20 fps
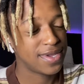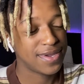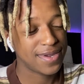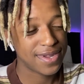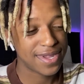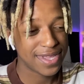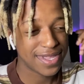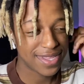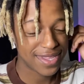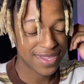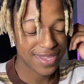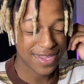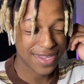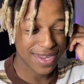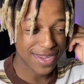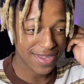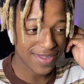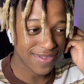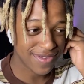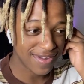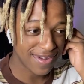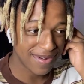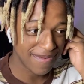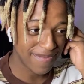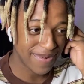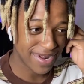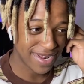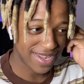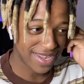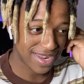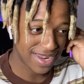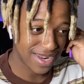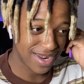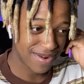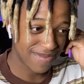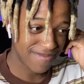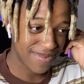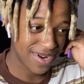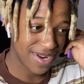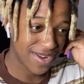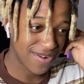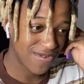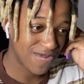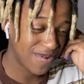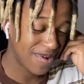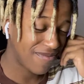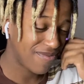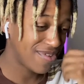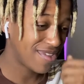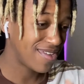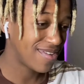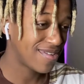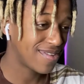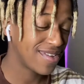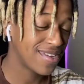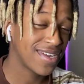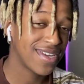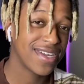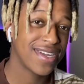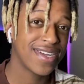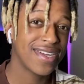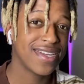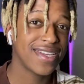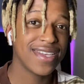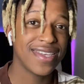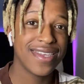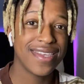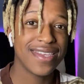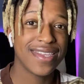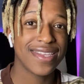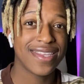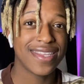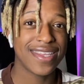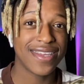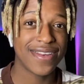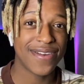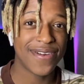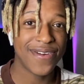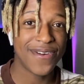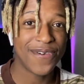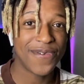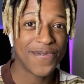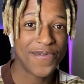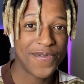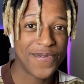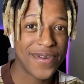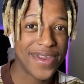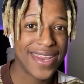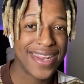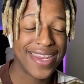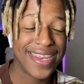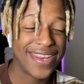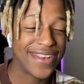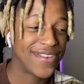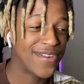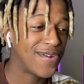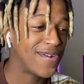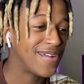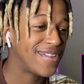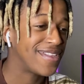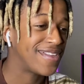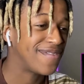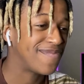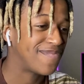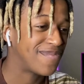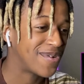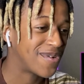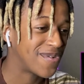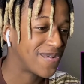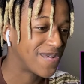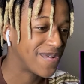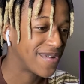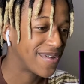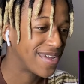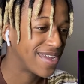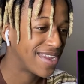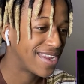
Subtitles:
Okay, that's a nice song, but damn, bro, whoever this nigga is did her really dirty, bro.